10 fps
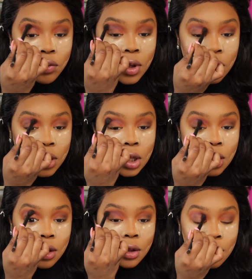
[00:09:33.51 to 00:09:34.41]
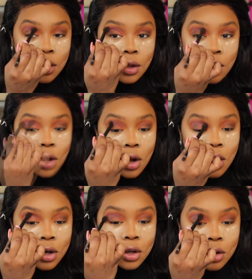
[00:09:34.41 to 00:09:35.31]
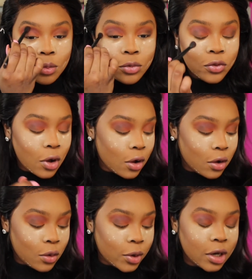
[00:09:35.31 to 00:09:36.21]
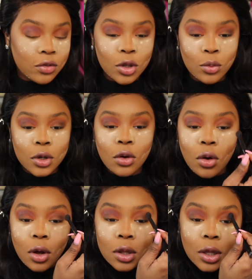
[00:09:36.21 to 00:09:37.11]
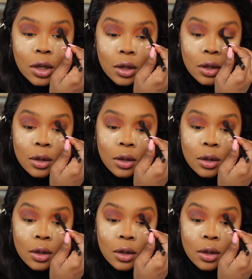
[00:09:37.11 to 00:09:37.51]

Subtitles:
very autumn, fall, whatever you want to call it.